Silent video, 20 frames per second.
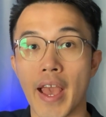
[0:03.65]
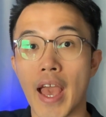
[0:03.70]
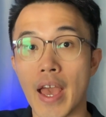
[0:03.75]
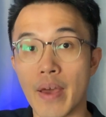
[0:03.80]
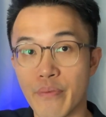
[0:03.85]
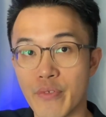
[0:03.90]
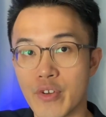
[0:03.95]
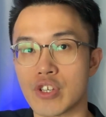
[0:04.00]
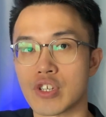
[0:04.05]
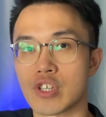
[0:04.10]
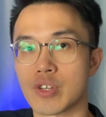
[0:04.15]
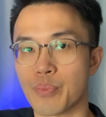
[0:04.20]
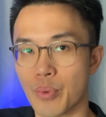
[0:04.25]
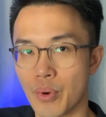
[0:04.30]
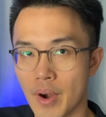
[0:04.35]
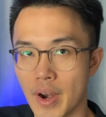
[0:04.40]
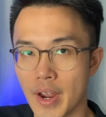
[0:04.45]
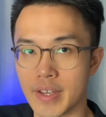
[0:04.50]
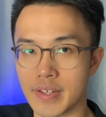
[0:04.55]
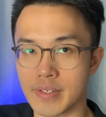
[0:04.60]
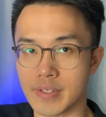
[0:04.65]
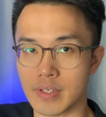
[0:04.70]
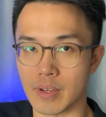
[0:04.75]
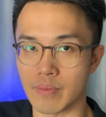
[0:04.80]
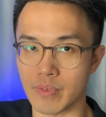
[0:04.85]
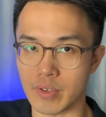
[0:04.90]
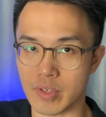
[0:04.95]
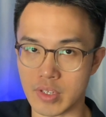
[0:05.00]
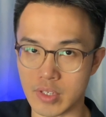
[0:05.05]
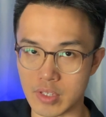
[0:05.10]
average price
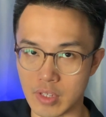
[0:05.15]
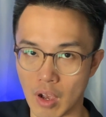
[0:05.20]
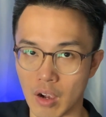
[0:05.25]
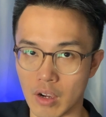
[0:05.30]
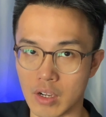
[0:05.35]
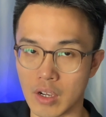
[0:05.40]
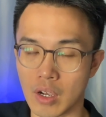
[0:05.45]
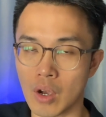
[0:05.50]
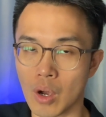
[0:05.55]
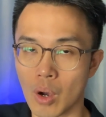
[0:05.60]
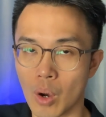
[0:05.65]
of a stock